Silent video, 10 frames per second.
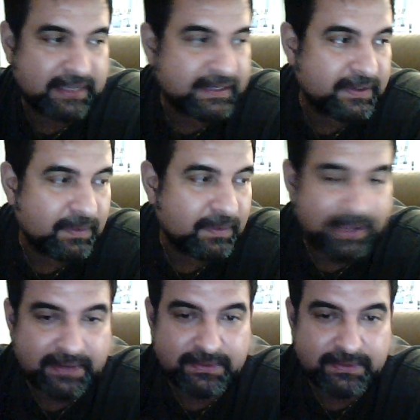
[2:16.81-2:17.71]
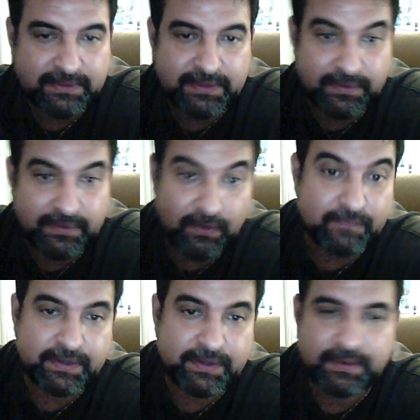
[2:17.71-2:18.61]
technical manual, you know,
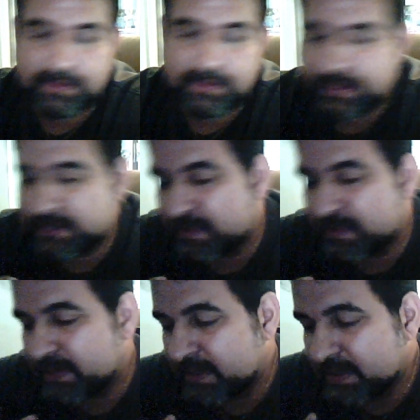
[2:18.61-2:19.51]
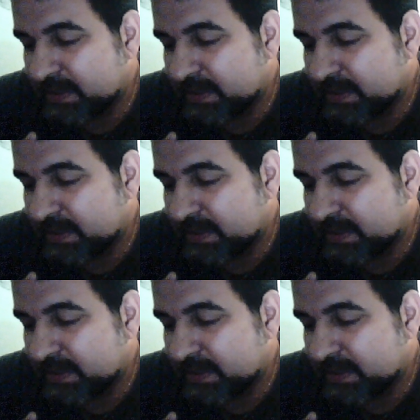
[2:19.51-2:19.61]
on video, et cetera.